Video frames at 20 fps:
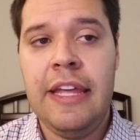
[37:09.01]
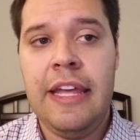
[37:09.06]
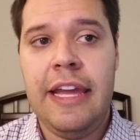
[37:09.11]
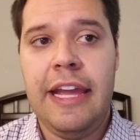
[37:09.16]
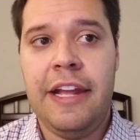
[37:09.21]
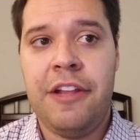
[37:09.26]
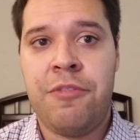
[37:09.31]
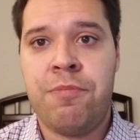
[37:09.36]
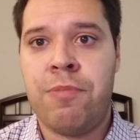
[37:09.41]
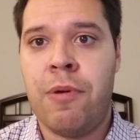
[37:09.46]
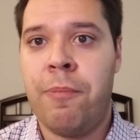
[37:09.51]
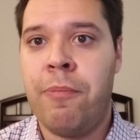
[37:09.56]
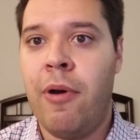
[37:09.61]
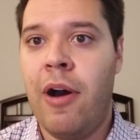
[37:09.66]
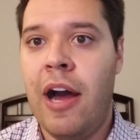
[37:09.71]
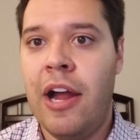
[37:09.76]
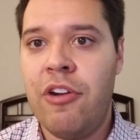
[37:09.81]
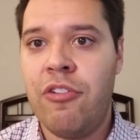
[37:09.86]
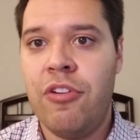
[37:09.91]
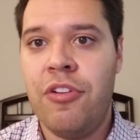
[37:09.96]
It's
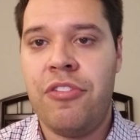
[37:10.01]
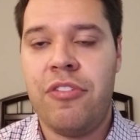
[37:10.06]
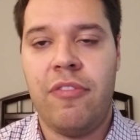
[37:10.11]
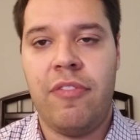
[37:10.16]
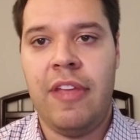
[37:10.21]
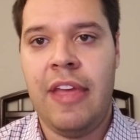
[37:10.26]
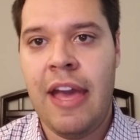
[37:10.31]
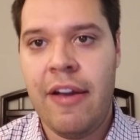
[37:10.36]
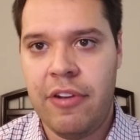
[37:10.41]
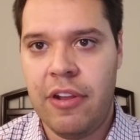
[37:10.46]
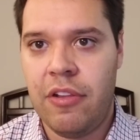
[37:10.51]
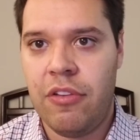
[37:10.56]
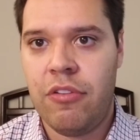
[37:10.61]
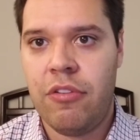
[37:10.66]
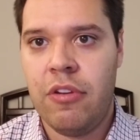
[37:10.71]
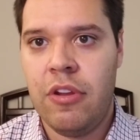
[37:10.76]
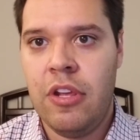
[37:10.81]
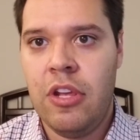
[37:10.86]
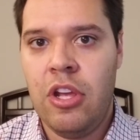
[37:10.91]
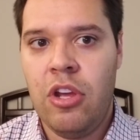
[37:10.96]
preponderance of the
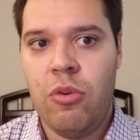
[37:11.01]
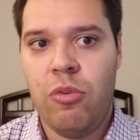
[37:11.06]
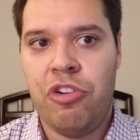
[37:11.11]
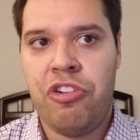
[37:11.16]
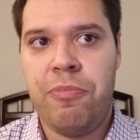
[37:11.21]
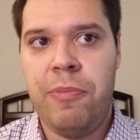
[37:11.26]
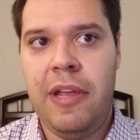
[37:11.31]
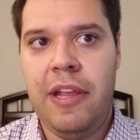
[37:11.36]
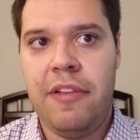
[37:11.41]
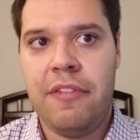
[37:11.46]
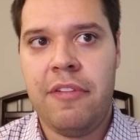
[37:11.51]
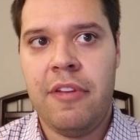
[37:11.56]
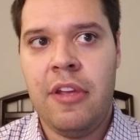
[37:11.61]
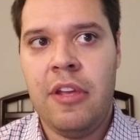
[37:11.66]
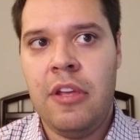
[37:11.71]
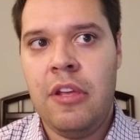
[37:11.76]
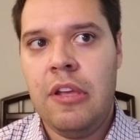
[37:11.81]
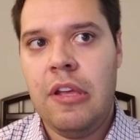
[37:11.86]
evidence, which means